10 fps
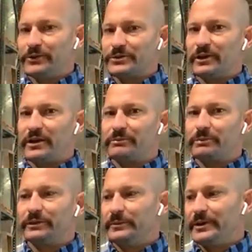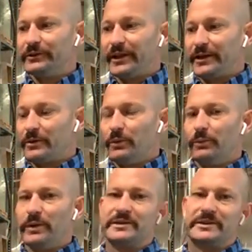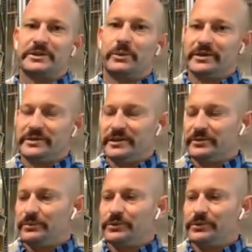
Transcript: there's a lot of preliminary, like, well, what is this? What is this?